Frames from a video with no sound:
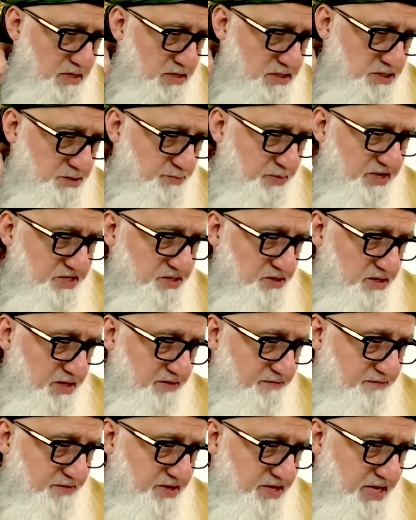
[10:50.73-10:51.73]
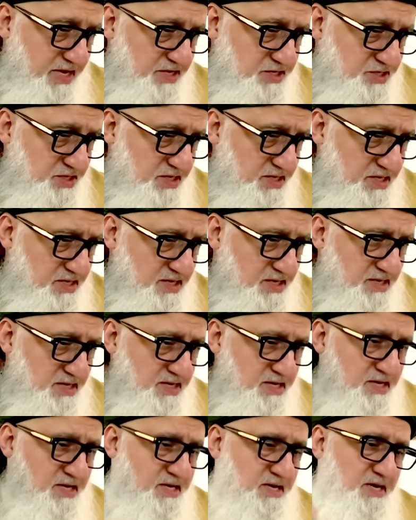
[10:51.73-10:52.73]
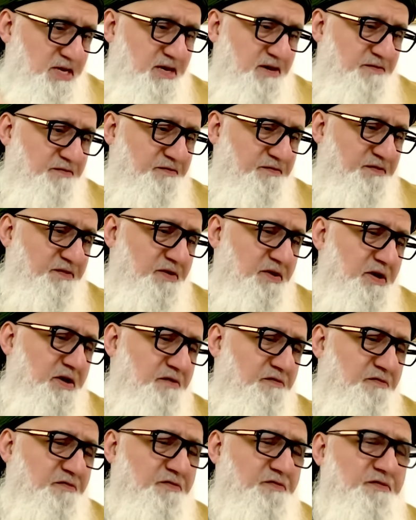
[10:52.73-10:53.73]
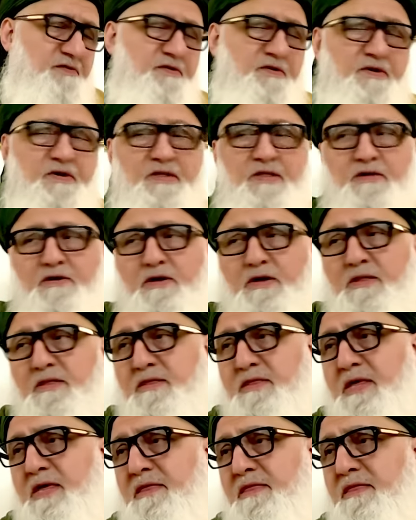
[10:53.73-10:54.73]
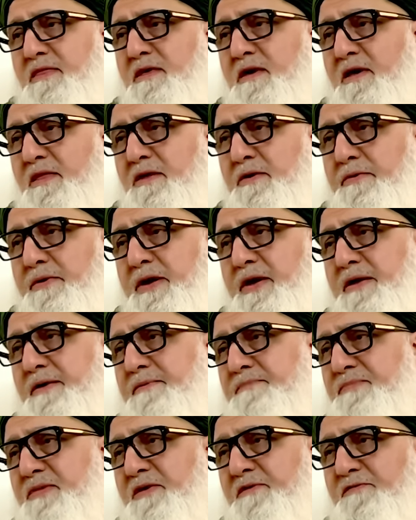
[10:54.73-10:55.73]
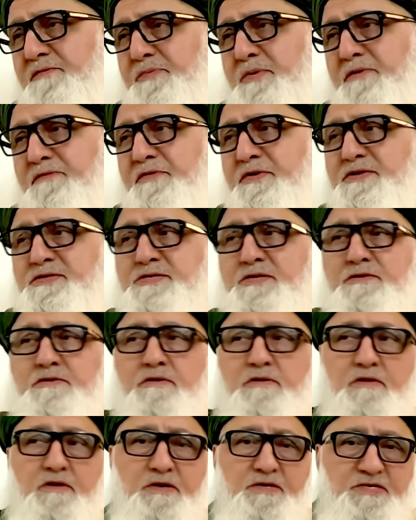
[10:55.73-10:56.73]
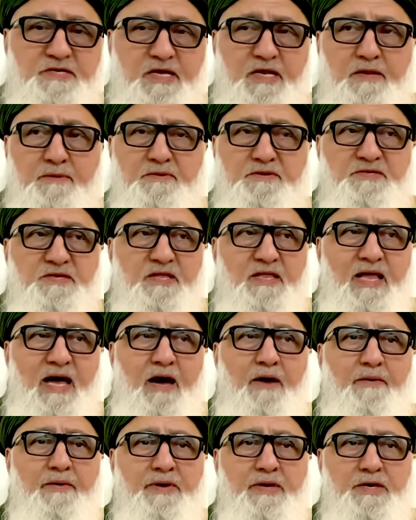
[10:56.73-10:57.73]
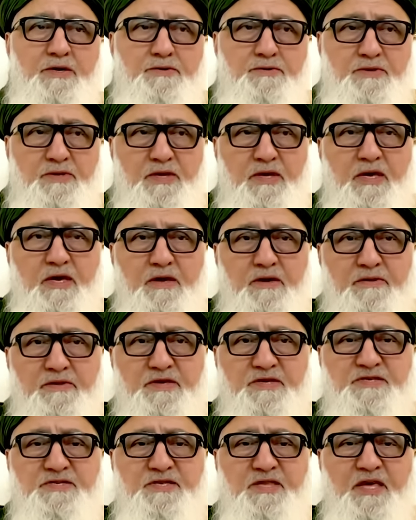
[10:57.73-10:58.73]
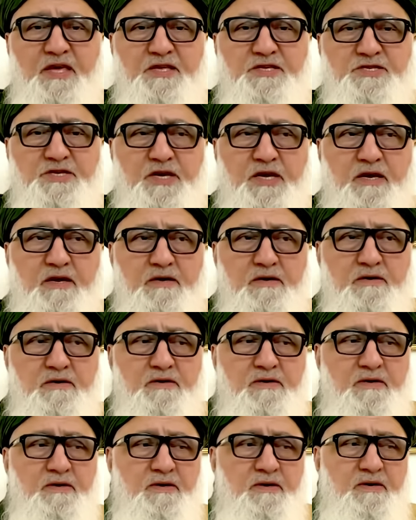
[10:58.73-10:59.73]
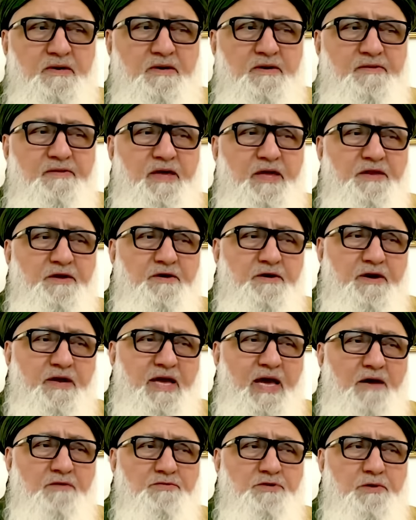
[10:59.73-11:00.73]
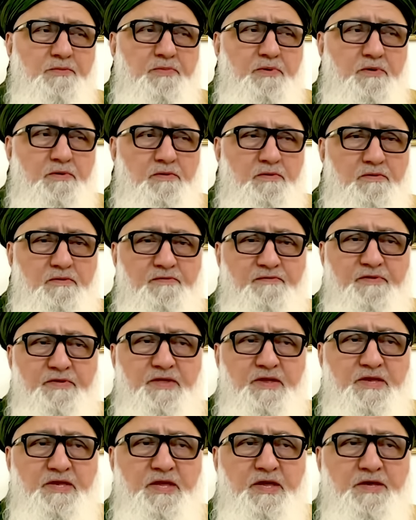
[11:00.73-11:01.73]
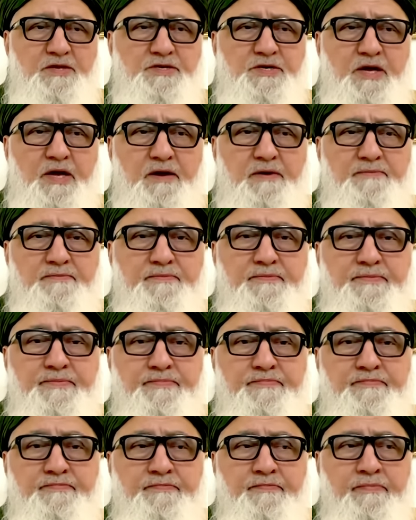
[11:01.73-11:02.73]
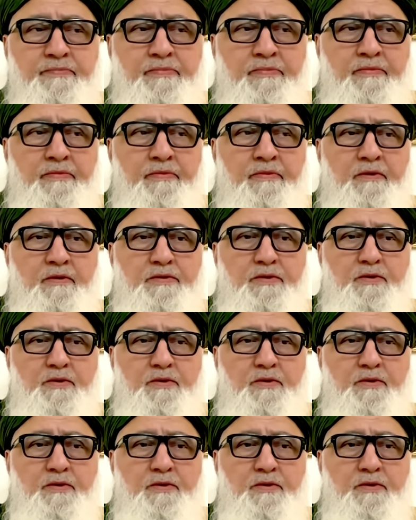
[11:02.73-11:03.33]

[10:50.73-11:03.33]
special invitation. If, if look at then the other way, if Prophet is allowing you to hear this teaching then you're accountable for the teaching. The